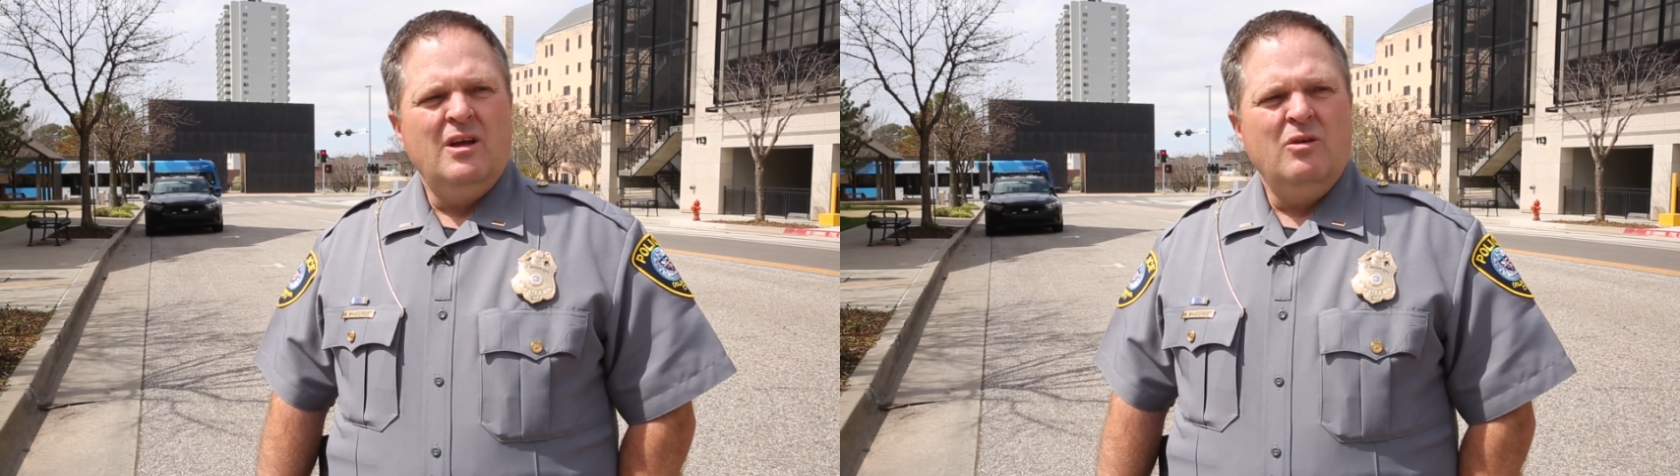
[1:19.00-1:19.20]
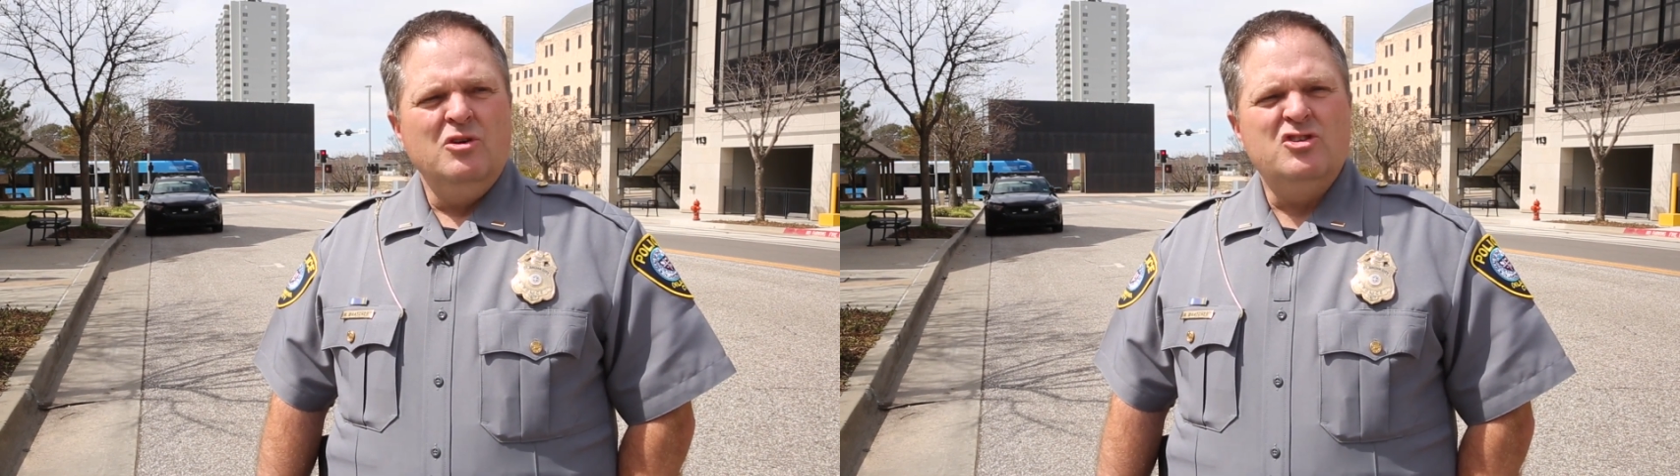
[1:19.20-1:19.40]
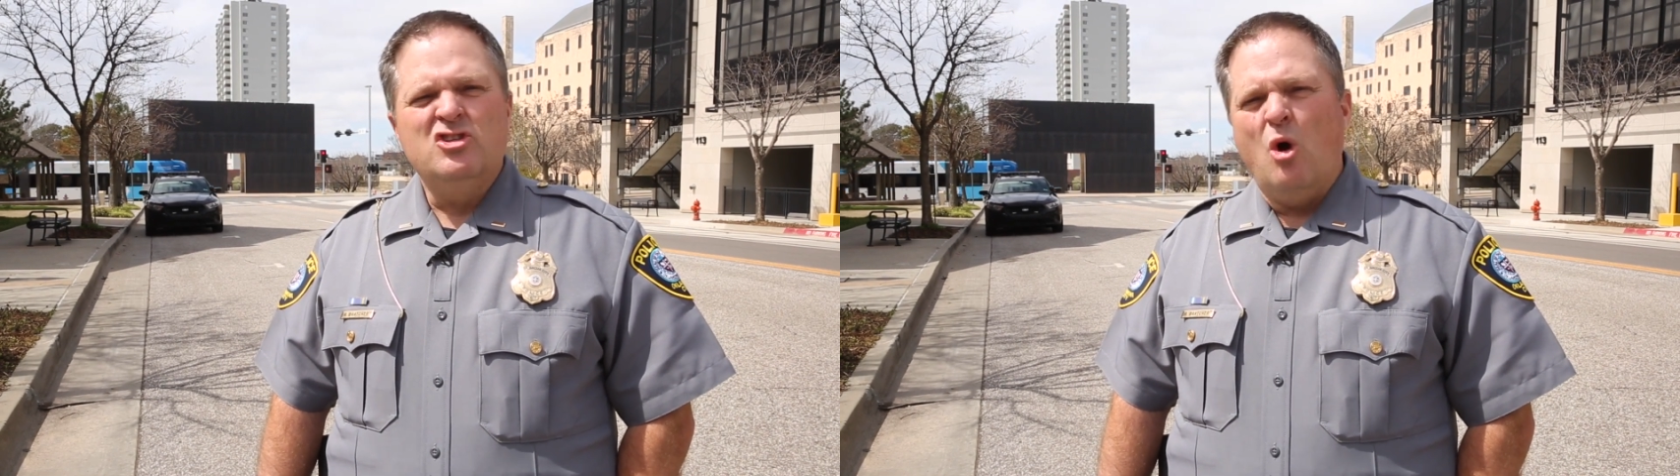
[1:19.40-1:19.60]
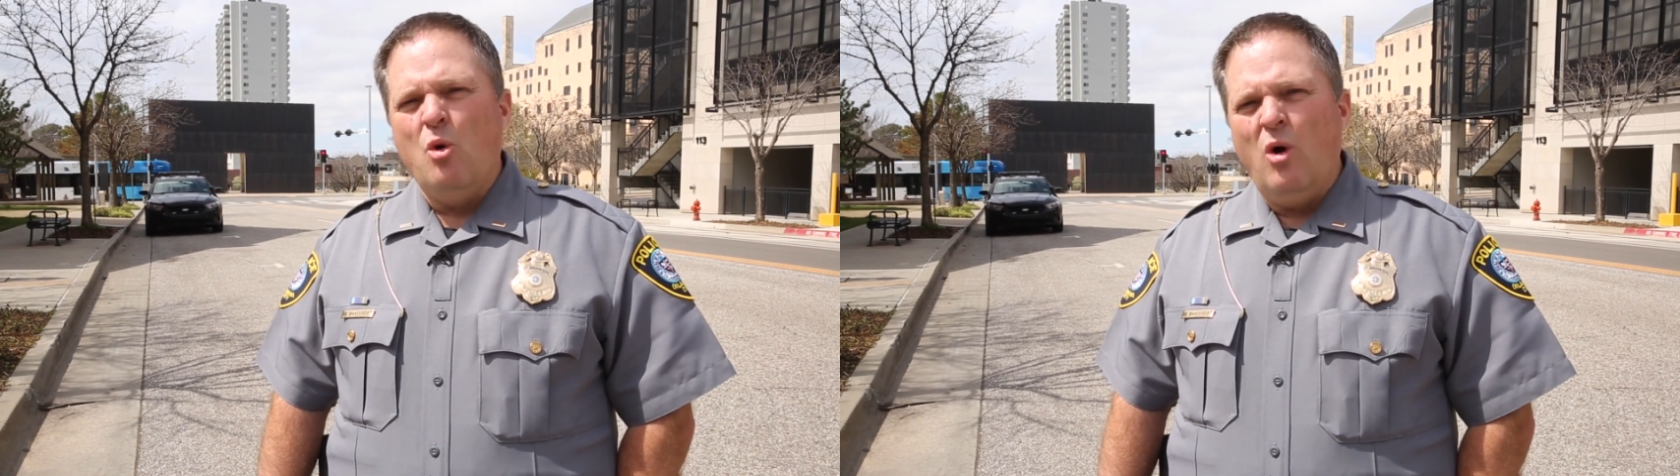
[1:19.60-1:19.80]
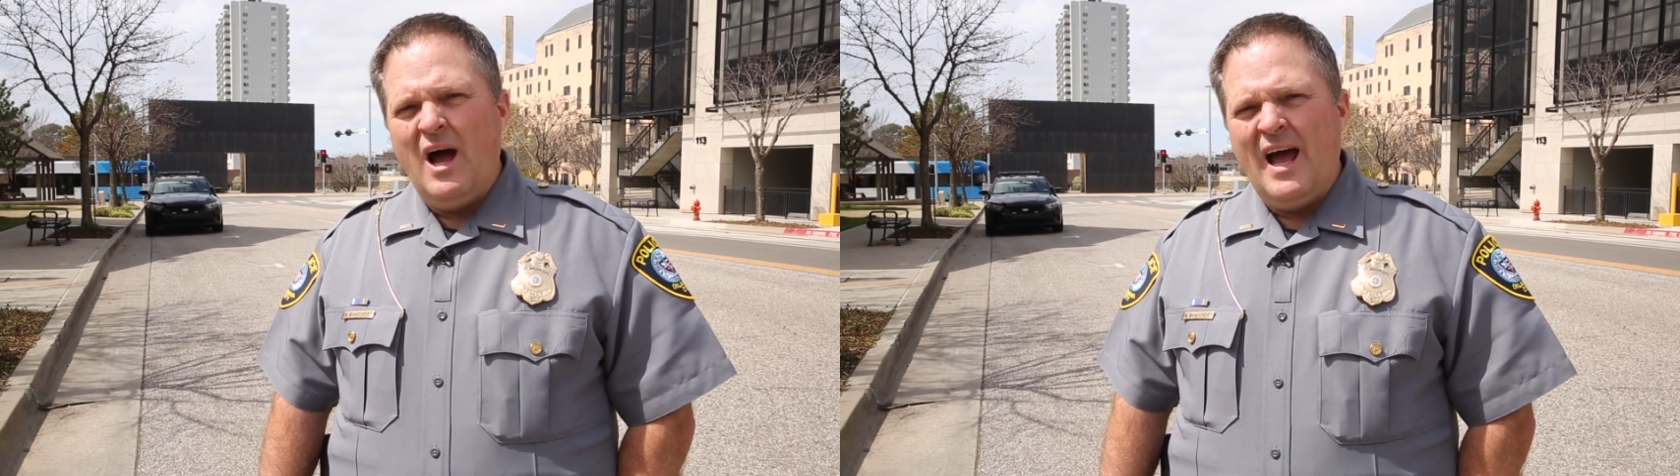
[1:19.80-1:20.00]
was so
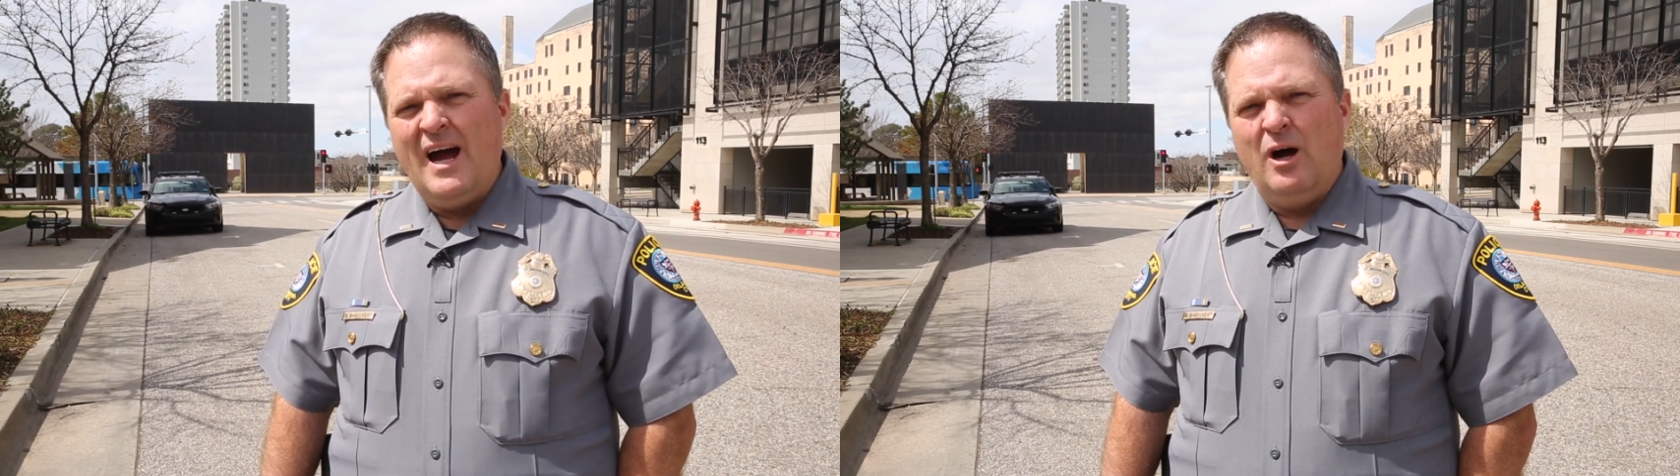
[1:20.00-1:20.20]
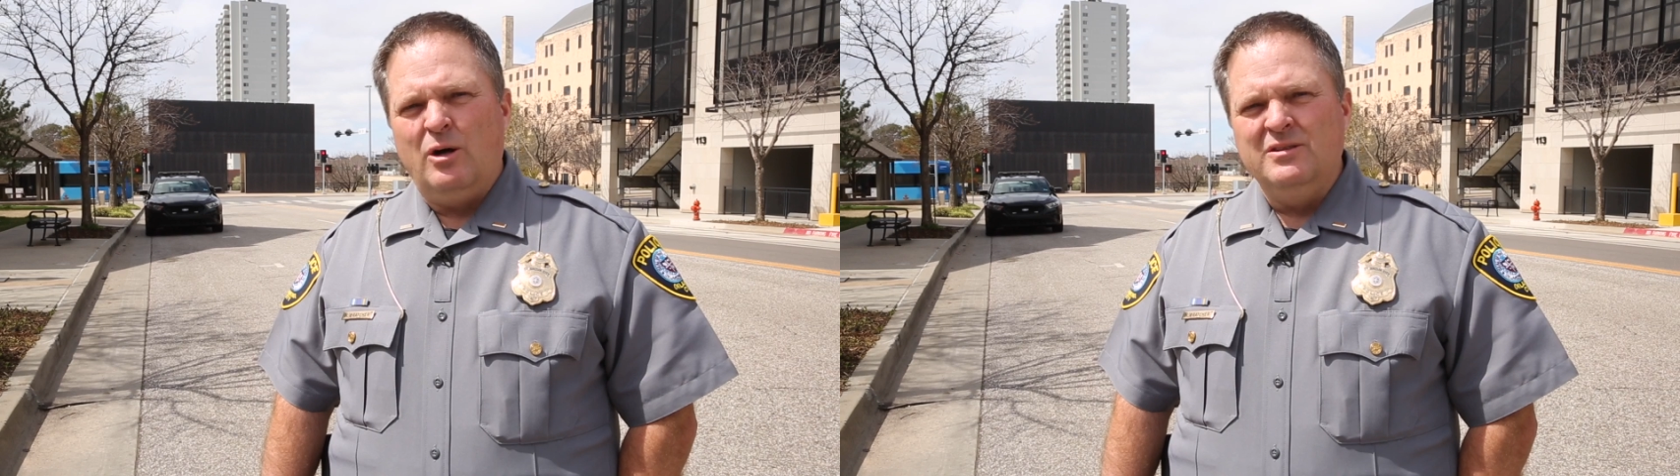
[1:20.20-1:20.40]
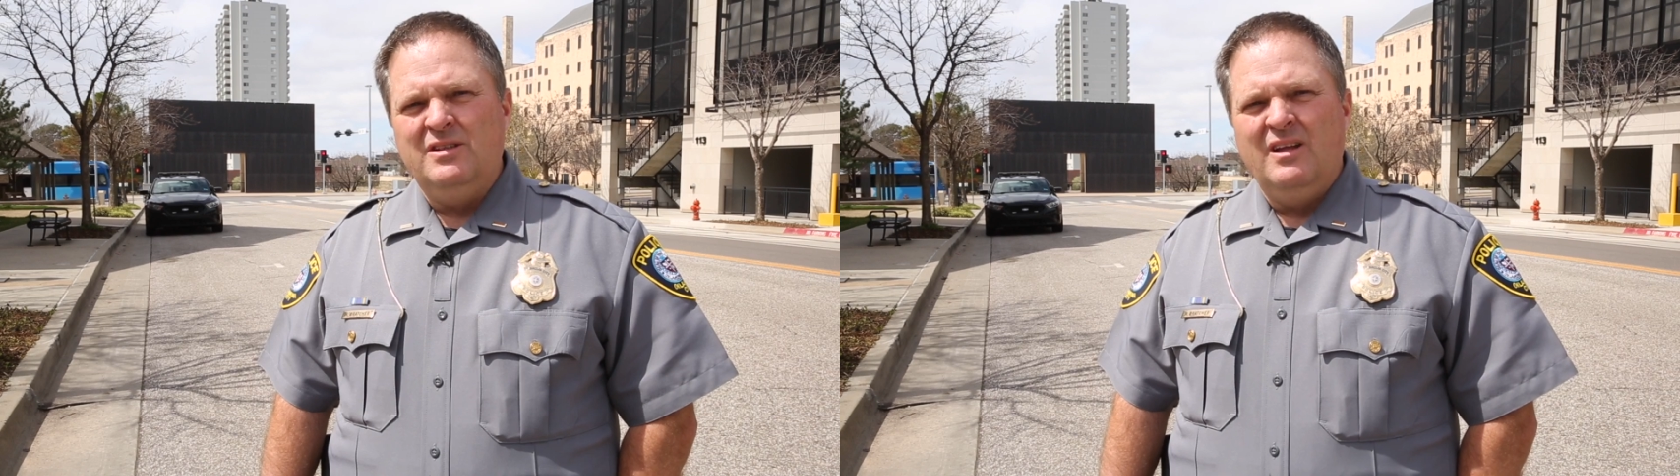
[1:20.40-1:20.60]
loud